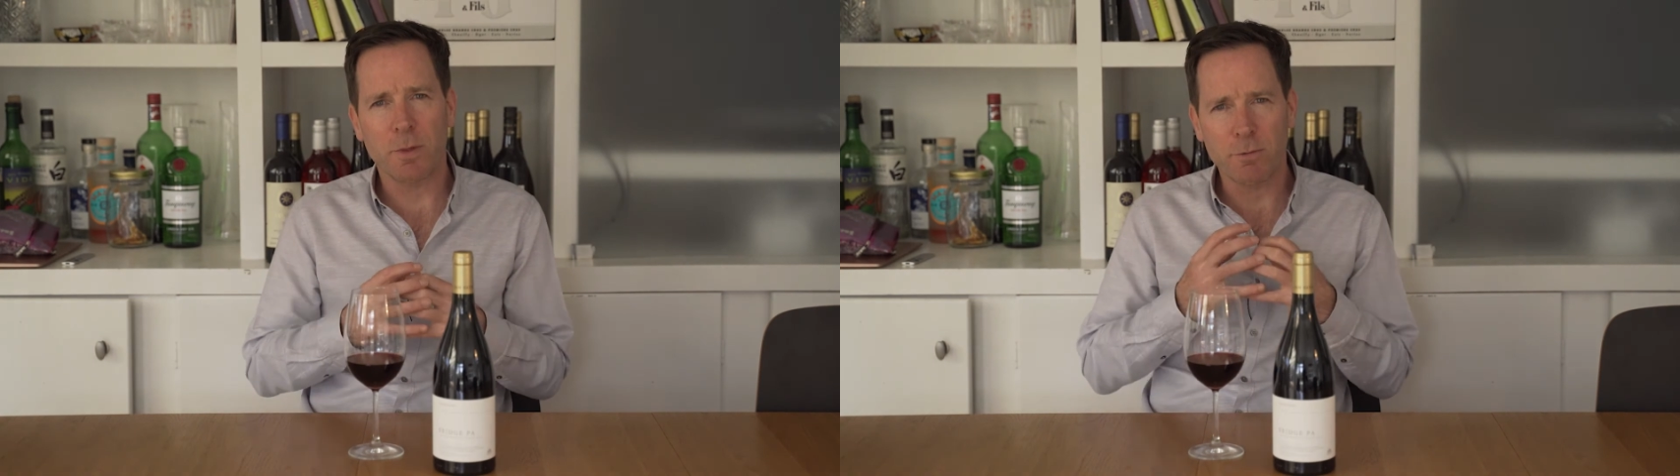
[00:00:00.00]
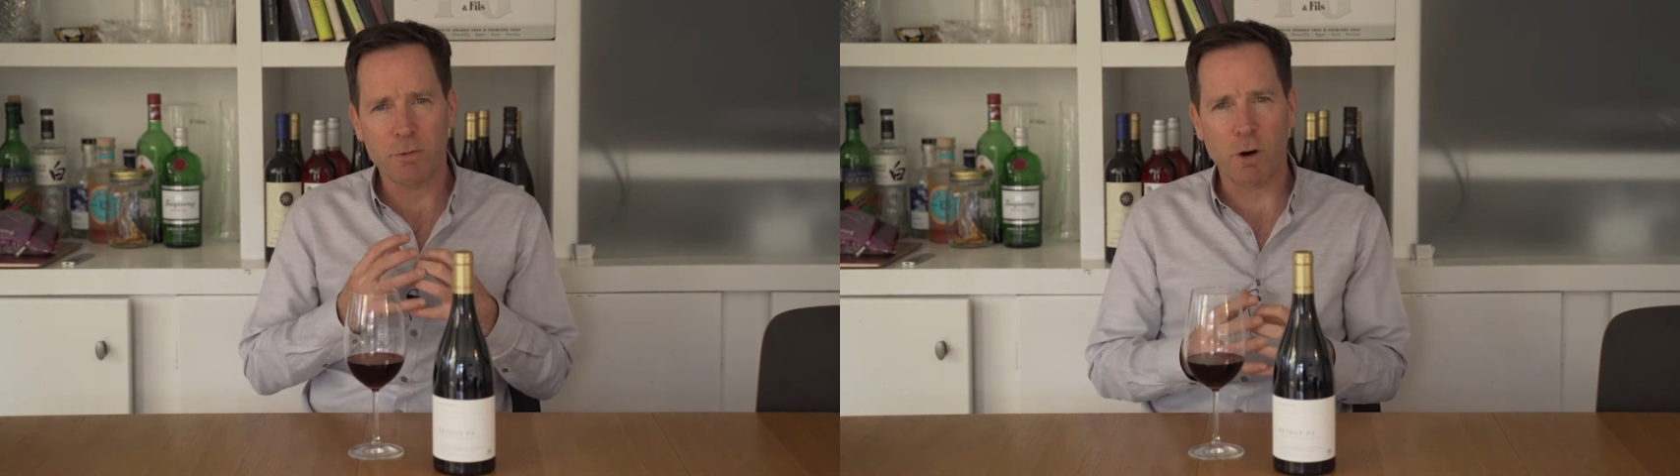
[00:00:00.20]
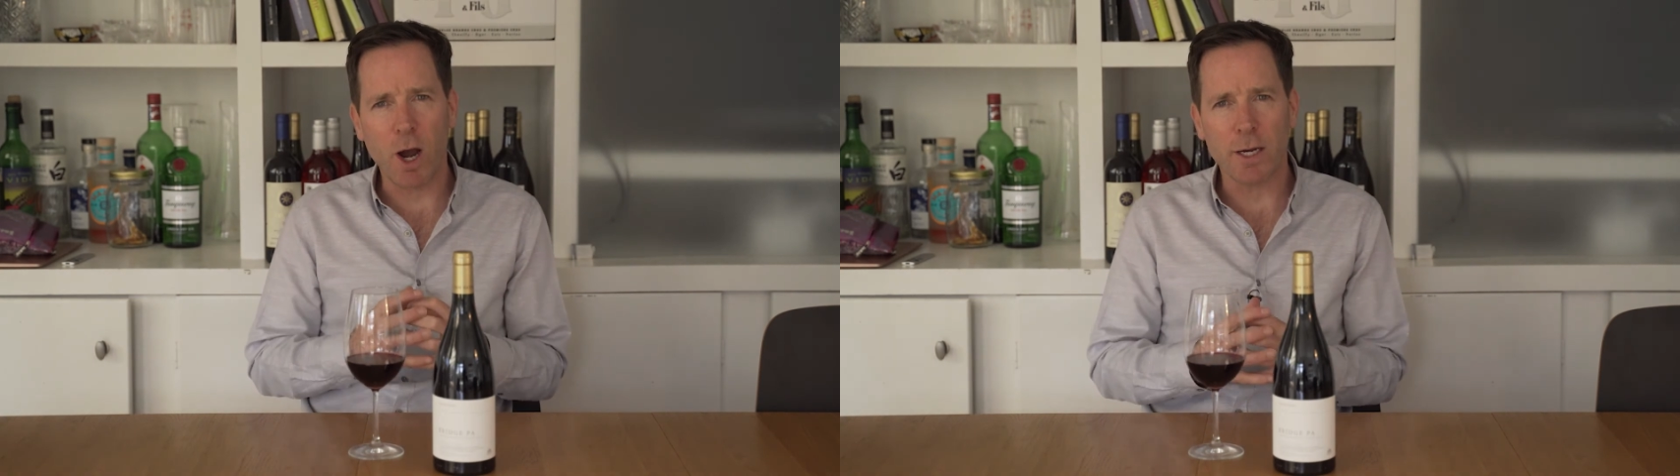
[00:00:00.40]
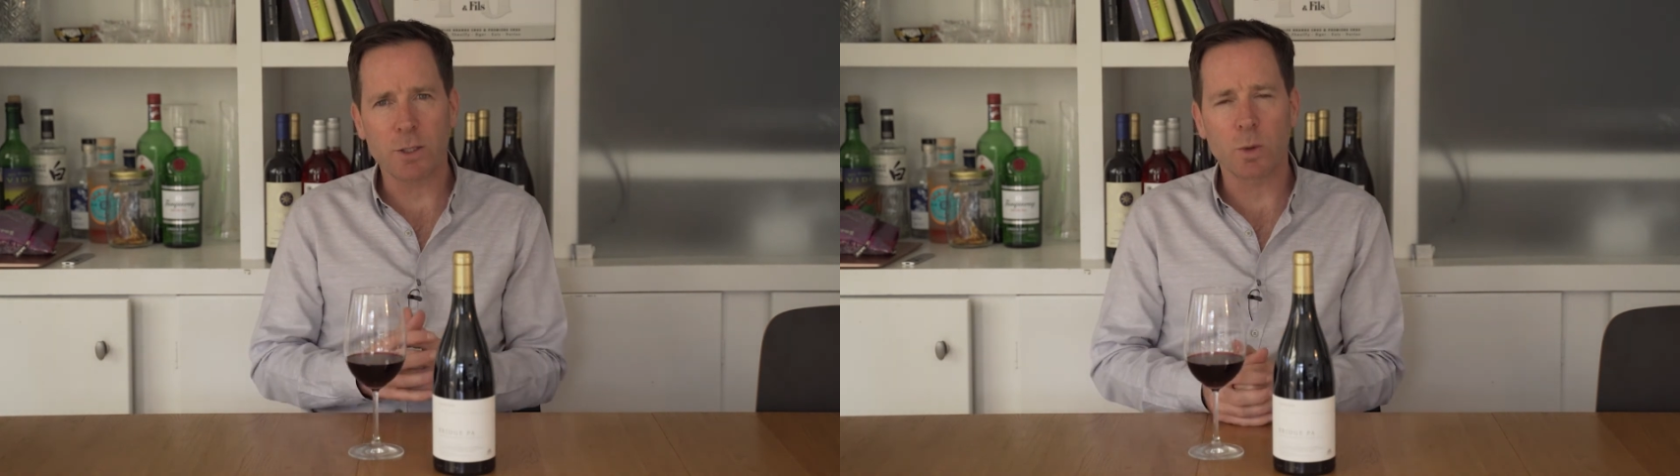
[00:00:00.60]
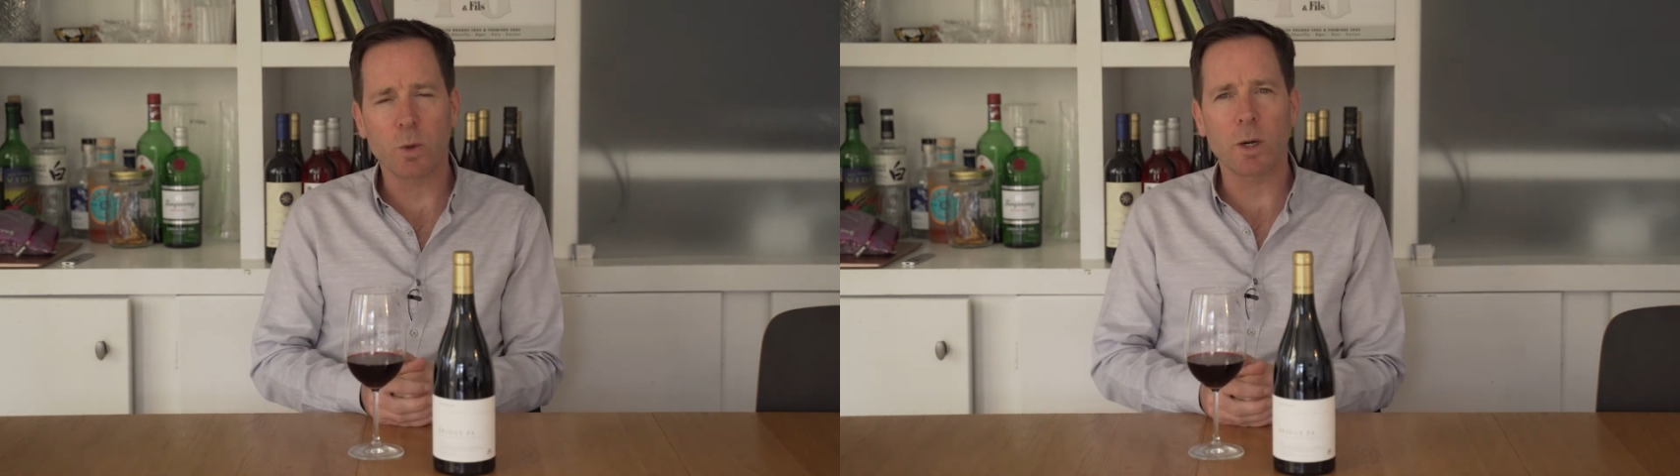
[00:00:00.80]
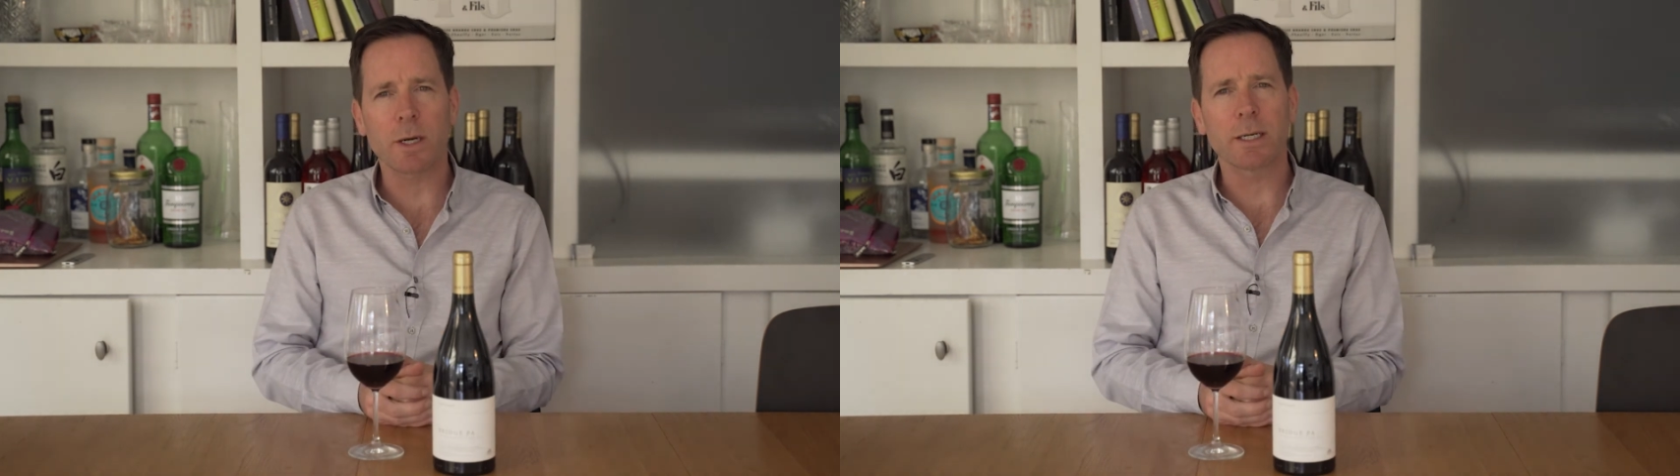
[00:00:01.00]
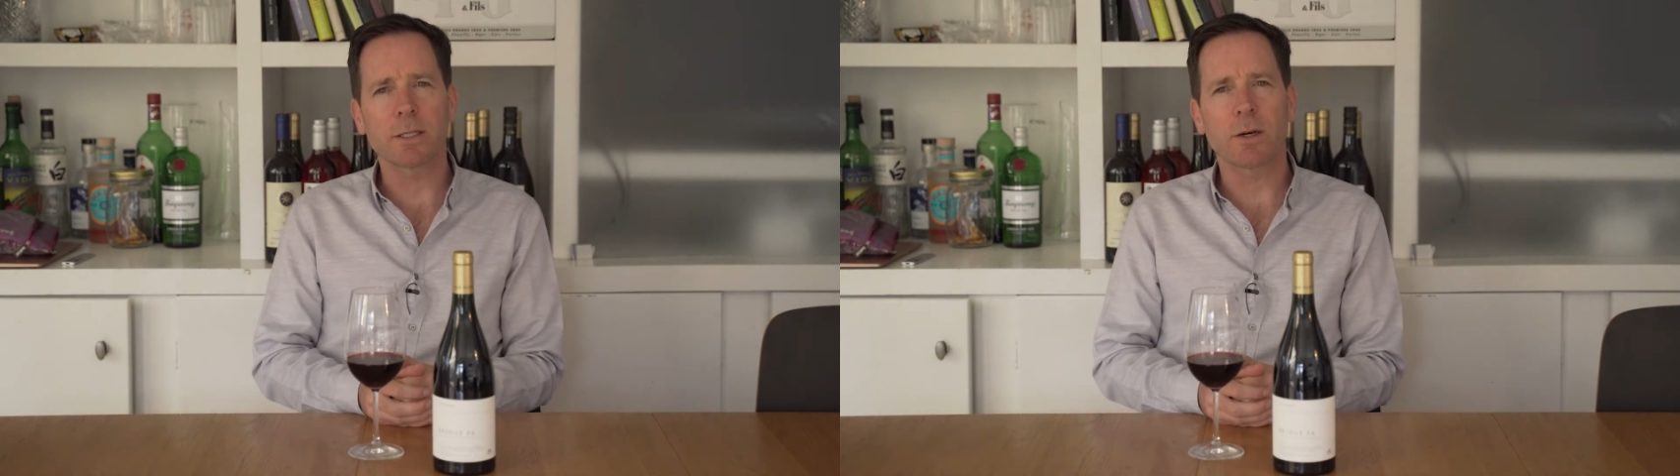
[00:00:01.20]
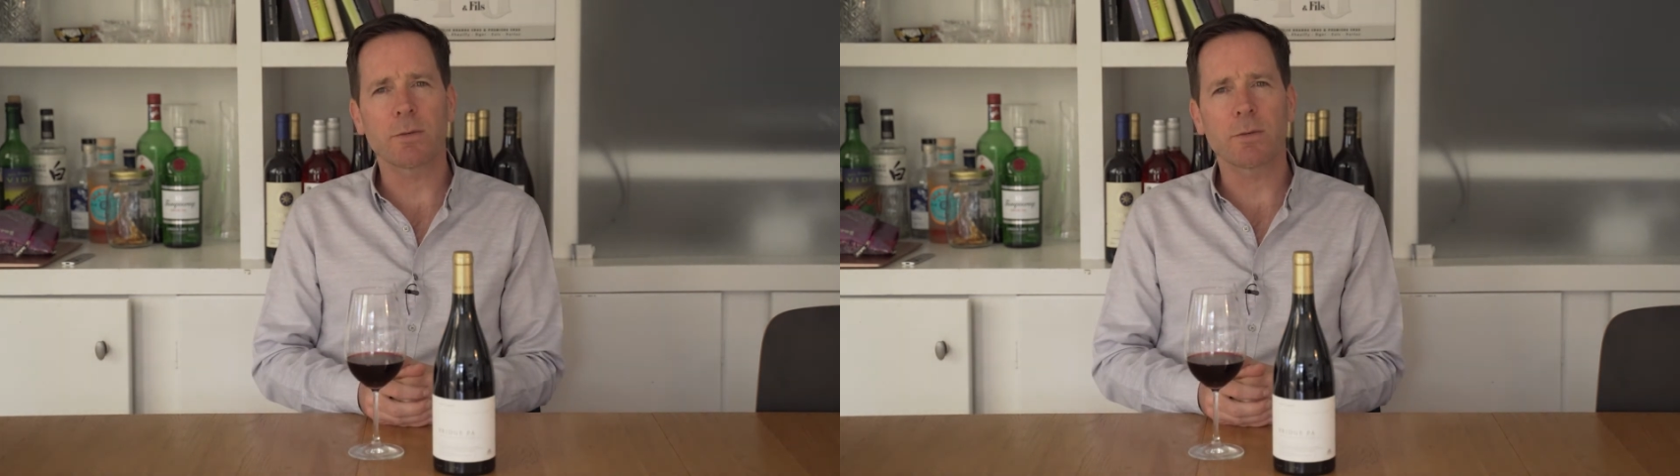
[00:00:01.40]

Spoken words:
the varietal qualities